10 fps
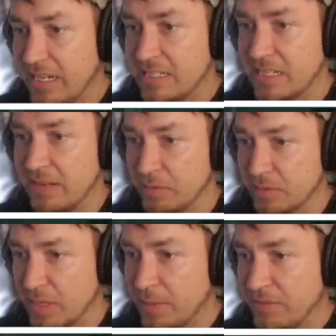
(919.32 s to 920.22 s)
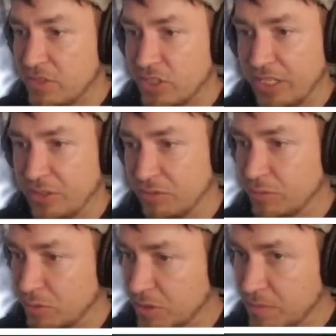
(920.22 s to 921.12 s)
to later levels I might have to change
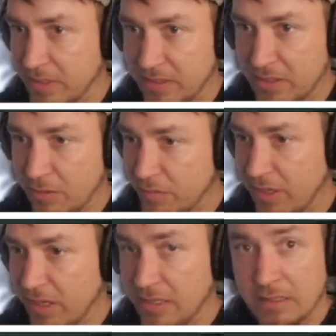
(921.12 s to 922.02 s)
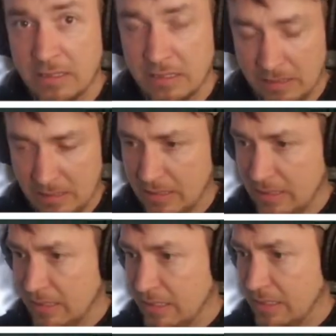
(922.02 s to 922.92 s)
the rules, but so far
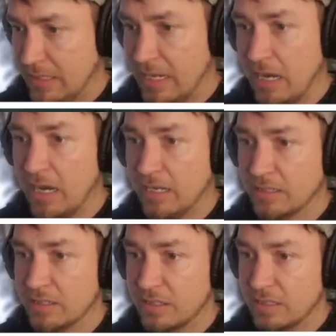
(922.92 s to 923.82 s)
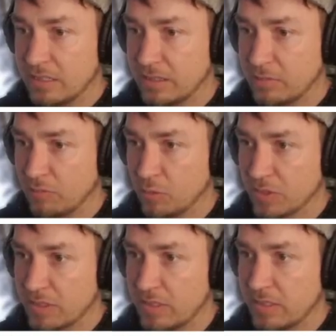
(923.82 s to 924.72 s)
the
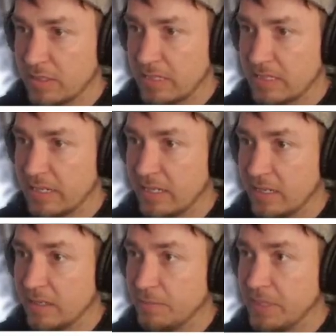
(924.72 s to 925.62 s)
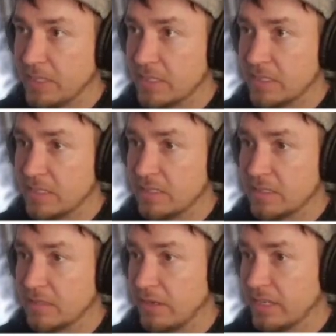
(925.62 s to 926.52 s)
rules are as they are, because
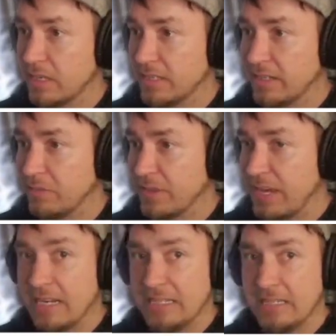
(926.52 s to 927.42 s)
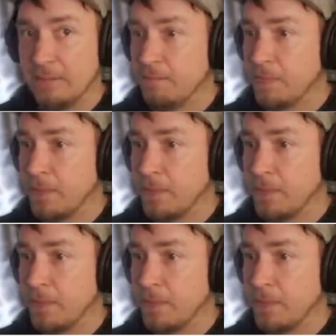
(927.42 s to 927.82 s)
right, I can't kill that.